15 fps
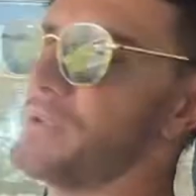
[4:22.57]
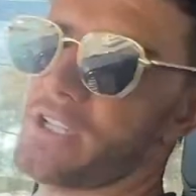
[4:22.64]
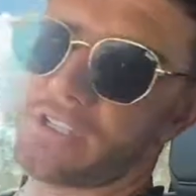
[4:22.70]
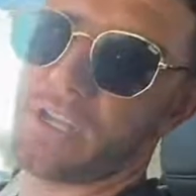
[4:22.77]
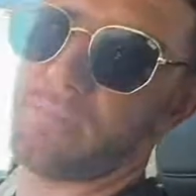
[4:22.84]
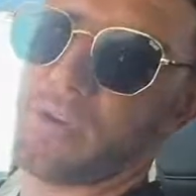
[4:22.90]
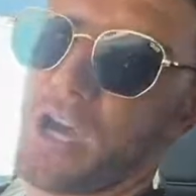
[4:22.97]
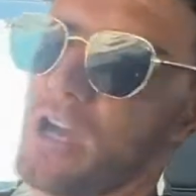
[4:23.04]
picked
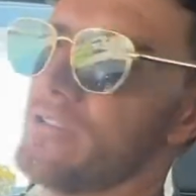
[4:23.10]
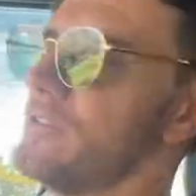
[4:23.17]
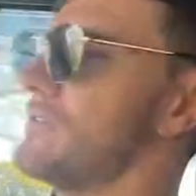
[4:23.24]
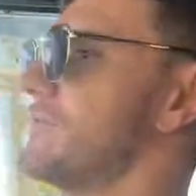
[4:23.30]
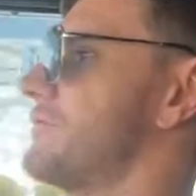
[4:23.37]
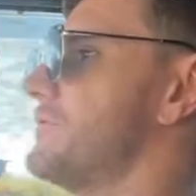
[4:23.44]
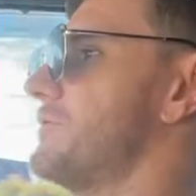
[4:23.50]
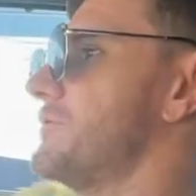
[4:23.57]
up
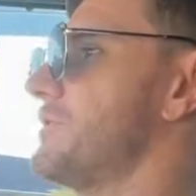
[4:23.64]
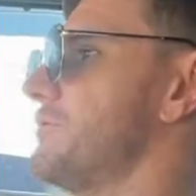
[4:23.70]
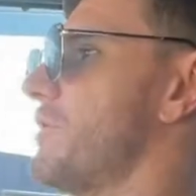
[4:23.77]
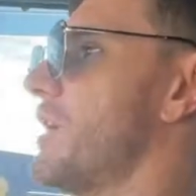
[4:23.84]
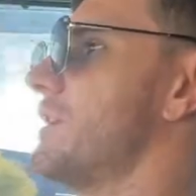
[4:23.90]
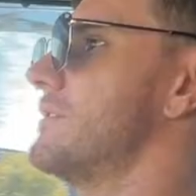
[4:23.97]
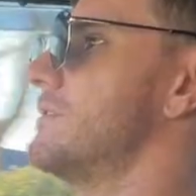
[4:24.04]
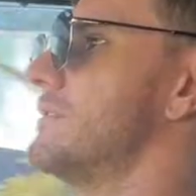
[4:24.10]

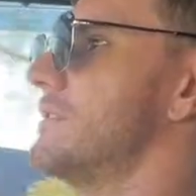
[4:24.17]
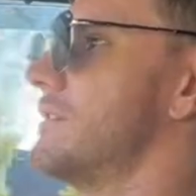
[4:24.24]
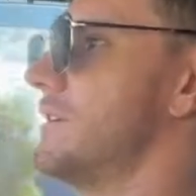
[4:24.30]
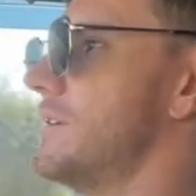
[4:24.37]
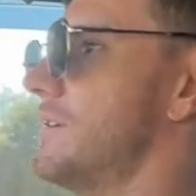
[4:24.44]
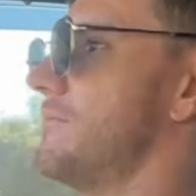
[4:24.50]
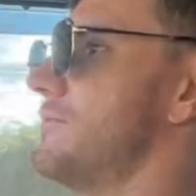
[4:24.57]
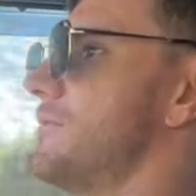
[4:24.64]

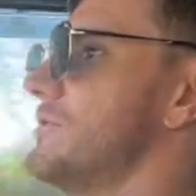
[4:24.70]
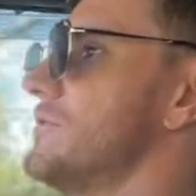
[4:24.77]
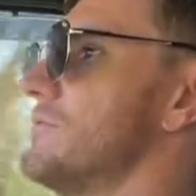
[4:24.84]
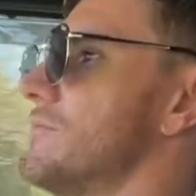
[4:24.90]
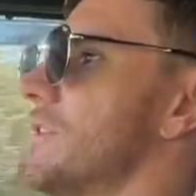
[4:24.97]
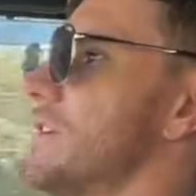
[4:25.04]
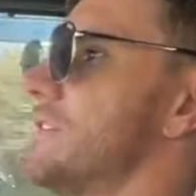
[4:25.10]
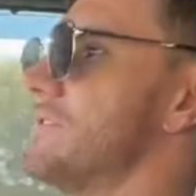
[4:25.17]
151
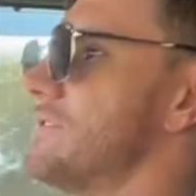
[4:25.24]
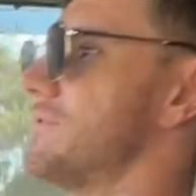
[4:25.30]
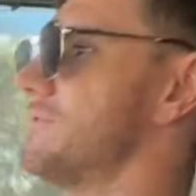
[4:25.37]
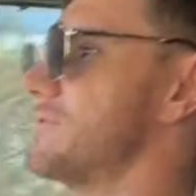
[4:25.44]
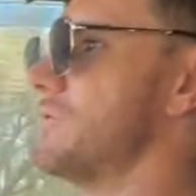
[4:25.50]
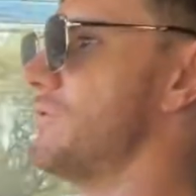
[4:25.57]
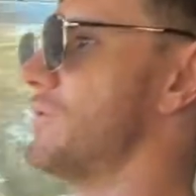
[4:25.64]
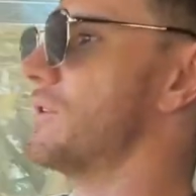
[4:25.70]
newton meters
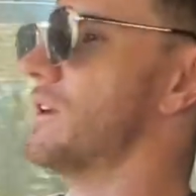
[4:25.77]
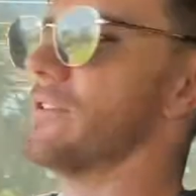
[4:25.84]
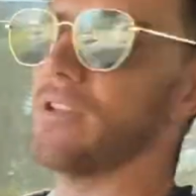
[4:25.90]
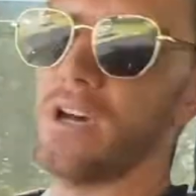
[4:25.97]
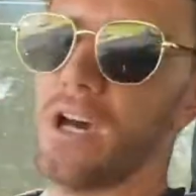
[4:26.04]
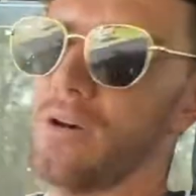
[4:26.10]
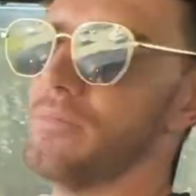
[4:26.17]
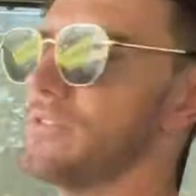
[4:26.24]
of torque at the
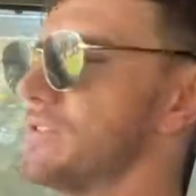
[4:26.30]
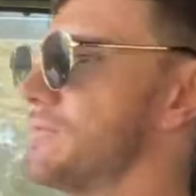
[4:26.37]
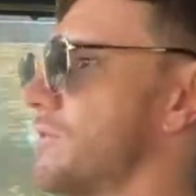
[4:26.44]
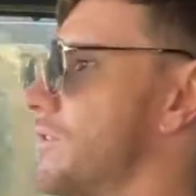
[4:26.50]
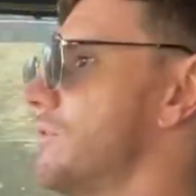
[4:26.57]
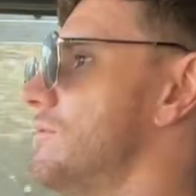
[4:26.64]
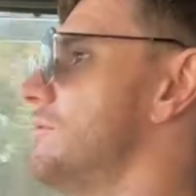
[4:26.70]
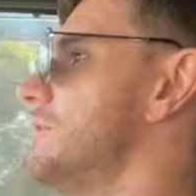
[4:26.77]
hub as
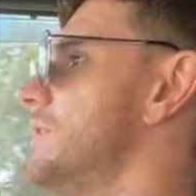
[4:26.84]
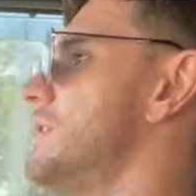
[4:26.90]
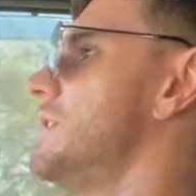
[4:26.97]
well.